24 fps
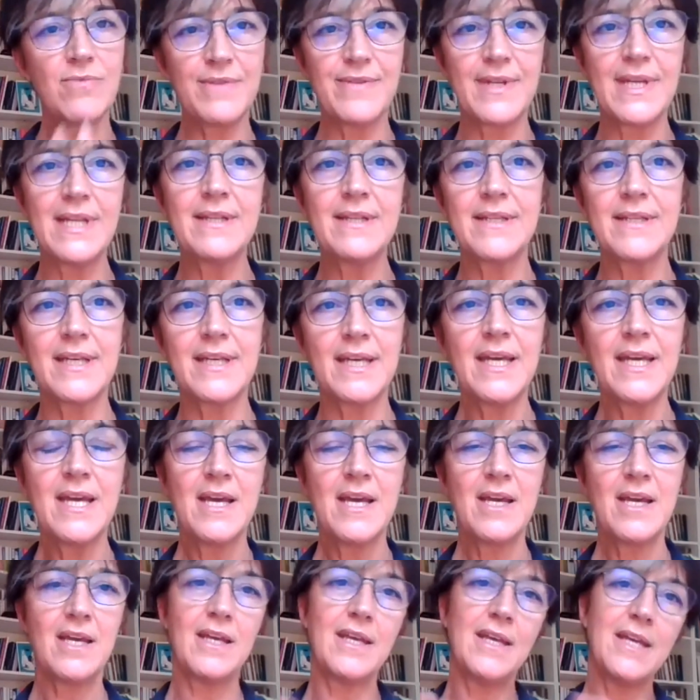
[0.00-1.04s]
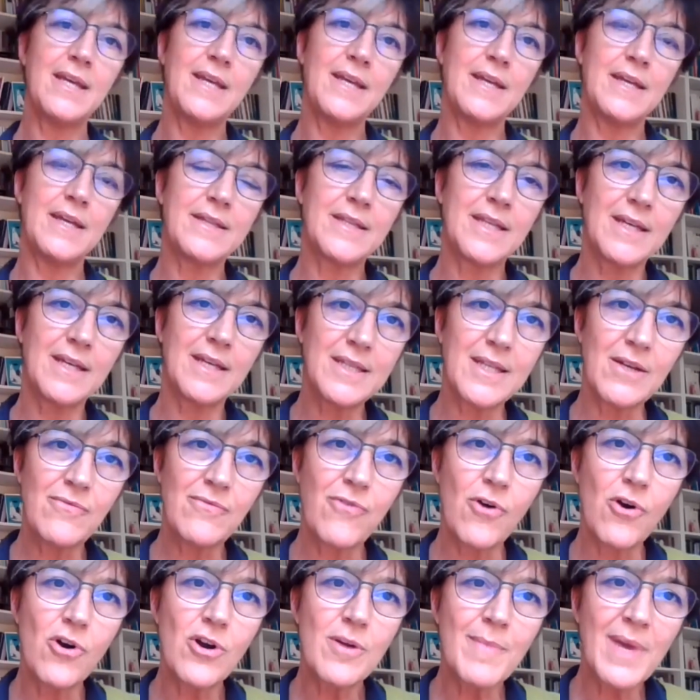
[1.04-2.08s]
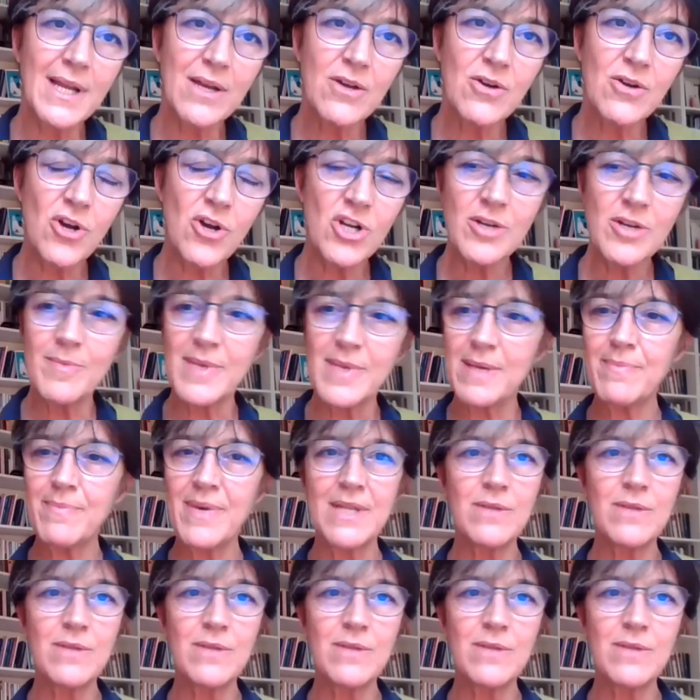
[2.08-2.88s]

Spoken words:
within the formal economy.